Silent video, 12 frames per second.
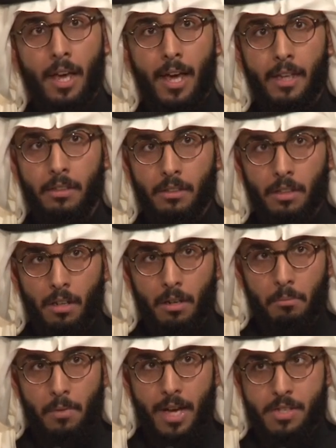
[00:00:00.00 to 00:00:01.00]
And
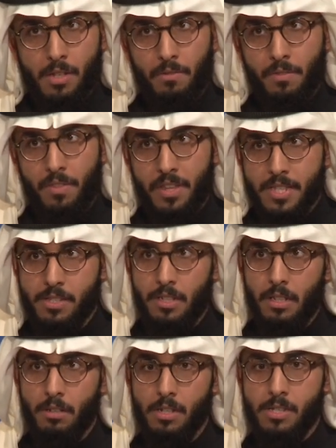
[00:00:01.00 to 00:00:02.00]
as of this
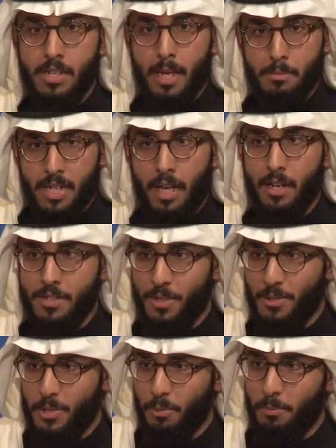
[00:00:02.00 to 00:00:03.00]
year, Snapchat has
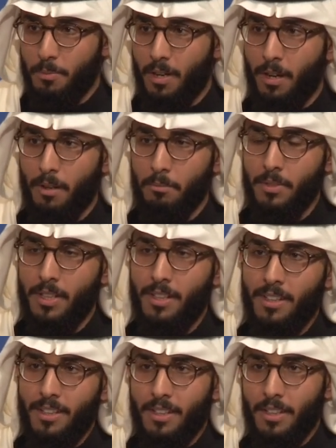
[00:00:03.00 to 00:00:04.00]
also
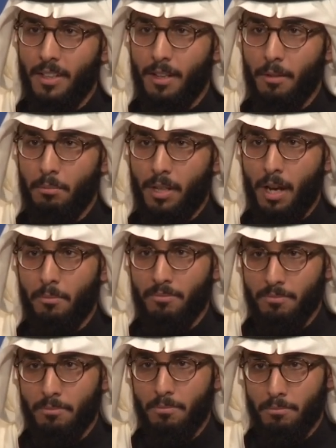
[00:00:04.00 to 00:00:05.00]

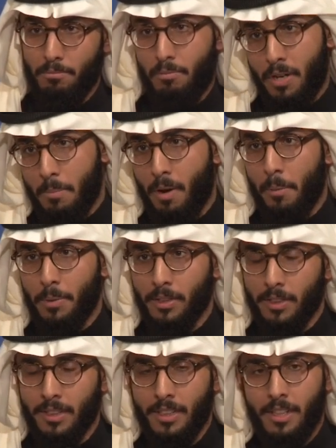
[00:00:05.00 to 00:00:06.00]
become pretty
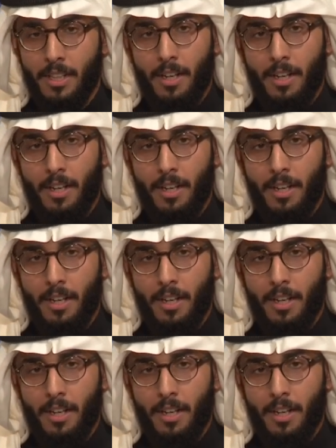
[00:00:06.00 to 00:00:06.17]
popular.